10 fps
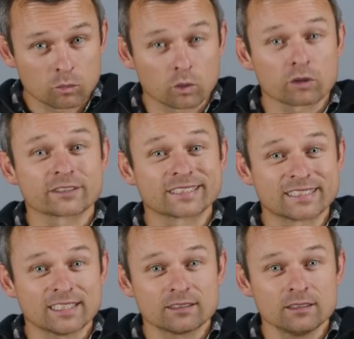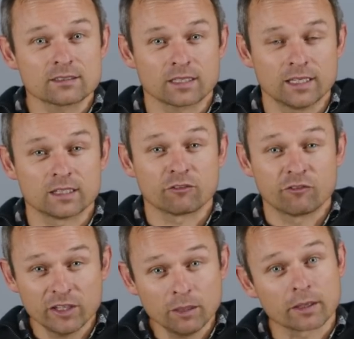well, the resistance in the
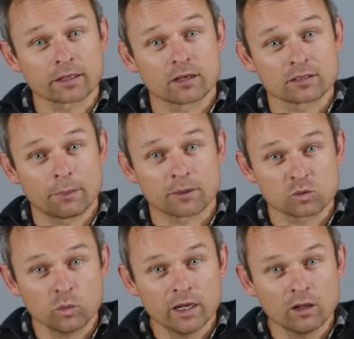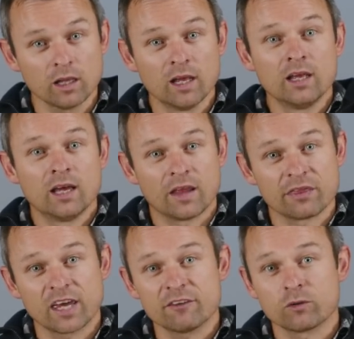filament goes up as well,
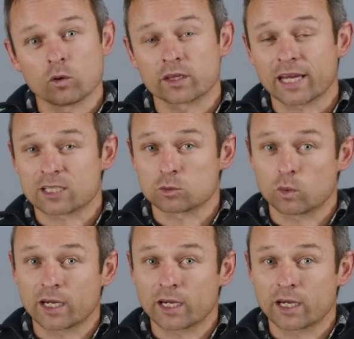and therefore the actual